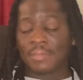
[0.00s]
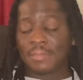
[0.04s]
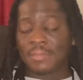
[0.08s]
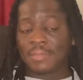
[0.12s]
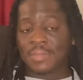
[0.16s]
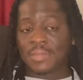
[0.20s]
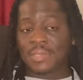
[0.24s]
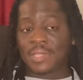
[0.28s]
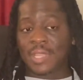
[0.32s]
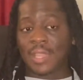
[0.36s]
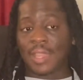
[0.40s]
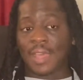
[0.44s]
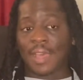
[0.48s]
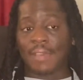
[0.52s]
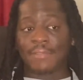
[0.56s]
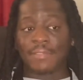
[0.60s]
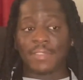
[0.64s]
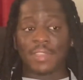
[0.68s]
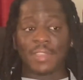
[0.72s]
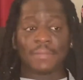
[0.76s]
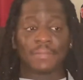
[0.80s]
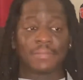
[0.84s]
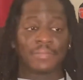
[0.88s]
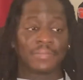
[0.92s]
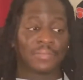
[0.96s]
C'est la vie.
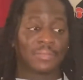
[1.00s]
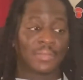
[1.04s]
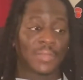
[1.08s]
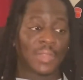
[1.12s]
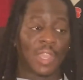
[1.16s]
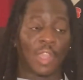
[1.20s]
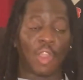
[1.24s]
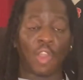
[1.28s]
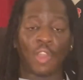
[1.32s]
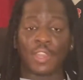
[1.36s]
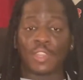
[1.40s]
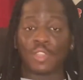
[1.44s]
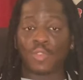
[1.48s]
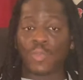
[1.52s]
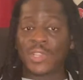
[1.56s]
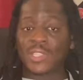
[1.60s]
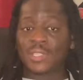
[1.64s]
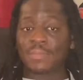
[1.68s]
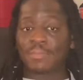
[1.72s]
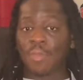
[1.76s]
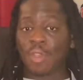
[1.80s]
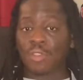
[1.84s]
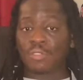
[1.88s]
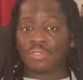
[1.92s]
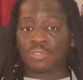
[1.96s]
Or the U.S.
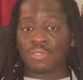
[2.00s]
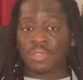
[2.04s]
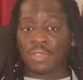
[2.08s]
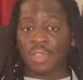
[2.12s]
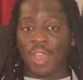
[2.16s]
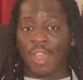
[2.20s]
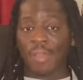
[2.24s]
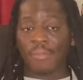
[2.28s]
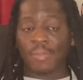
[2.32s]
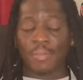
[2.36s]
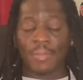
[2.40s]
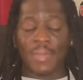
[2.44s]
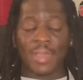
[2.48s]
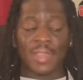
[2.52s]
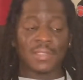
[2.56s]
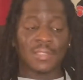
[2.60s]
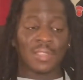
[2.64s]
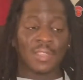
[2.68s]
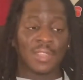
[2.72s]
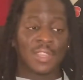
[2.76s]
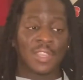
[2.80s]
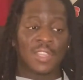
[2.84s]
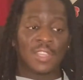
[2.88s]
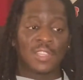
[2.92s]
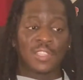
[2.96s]
Marshals are compromised.
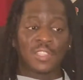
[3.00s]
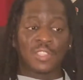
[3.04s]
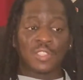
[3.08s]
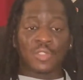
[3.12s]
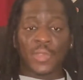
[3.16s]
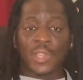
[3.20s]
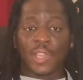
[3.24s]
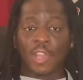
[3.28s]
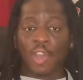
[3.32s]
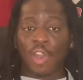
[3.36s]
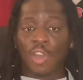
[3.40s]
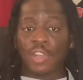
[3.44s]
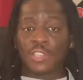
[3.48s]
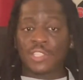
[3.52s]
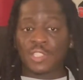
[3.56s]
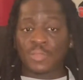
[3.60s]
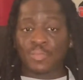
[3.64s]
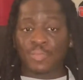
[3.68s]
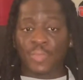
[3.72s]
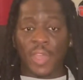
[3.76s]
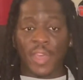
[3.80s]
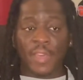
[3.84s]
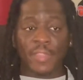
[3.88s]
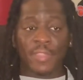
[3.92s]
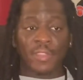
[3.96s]
So he calls his
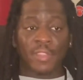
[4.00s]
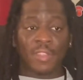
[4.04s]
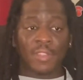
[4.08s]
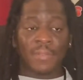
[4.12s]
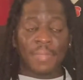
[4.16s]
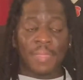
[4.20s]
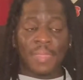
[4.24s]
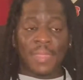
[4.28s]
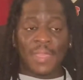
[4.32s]
brother.